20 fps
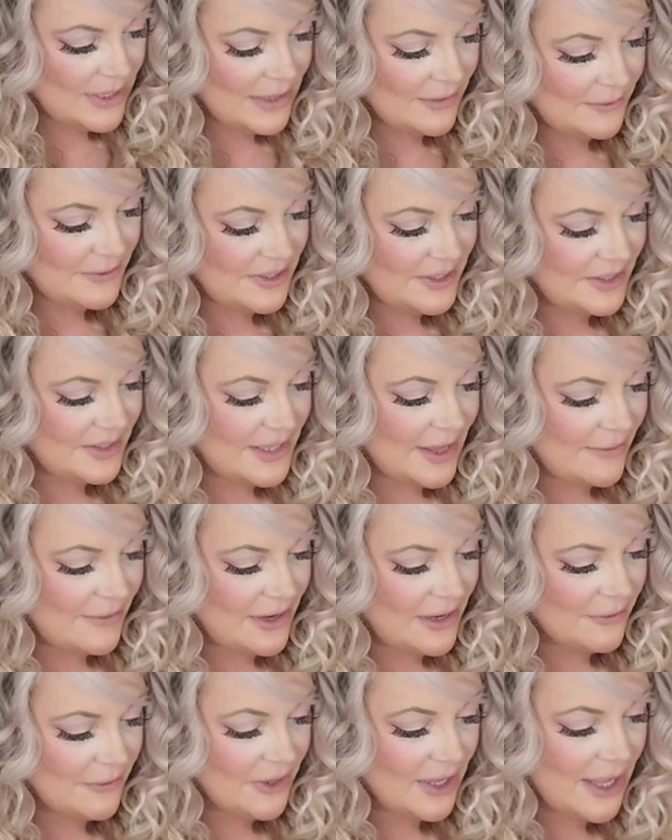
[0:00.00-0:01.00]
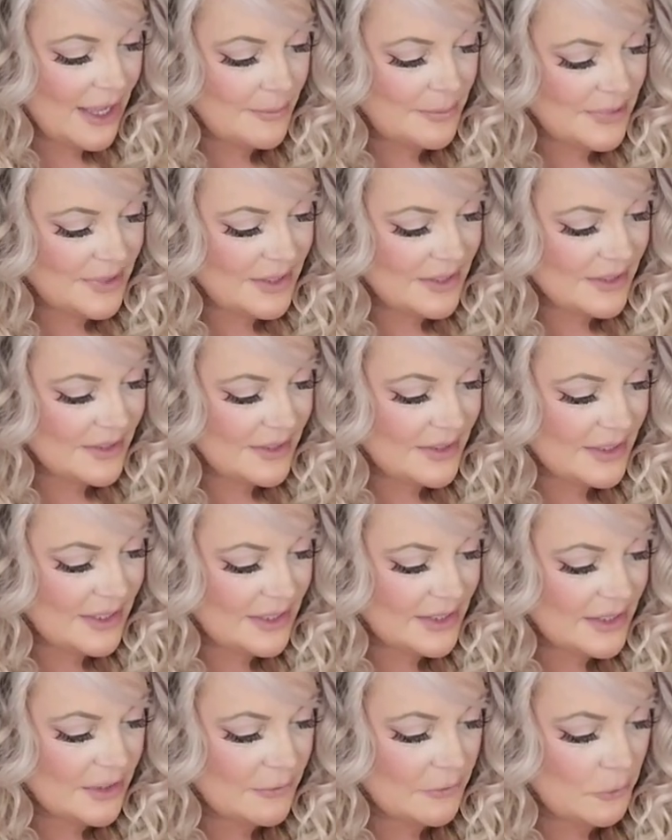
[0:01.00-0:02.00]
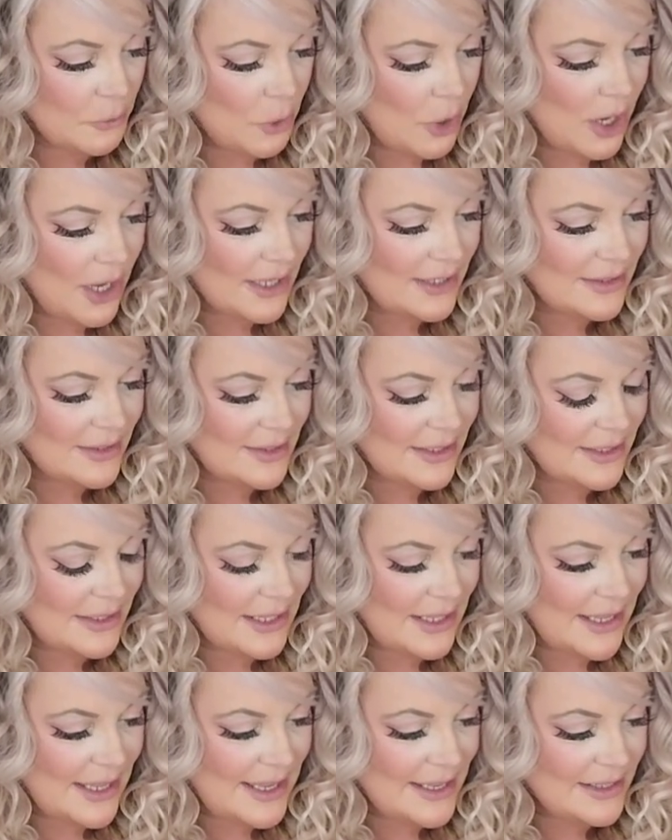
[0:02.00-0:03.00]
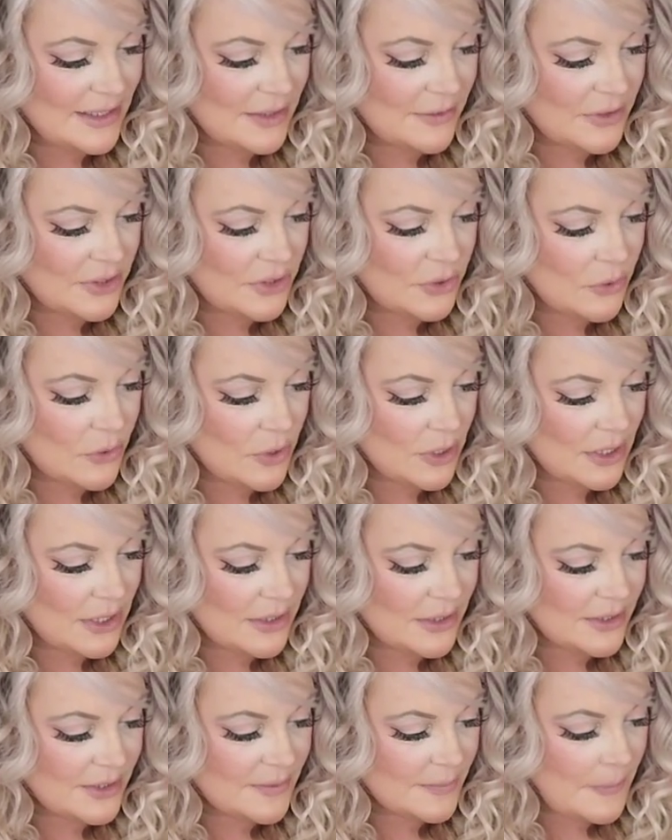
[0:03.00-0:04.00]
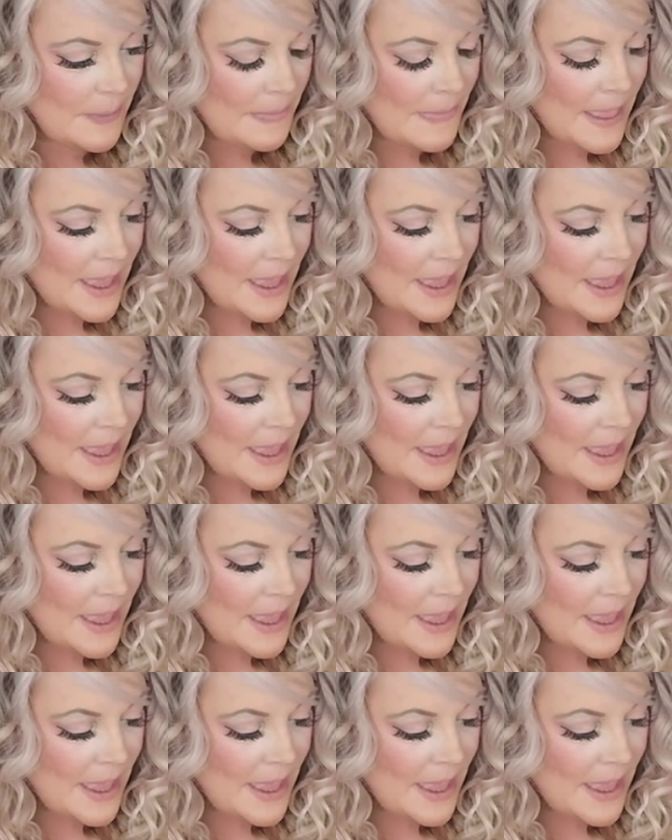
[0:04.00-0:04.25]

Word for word: We have Seven of Cups, Six of Wands, and the Ace of Swords.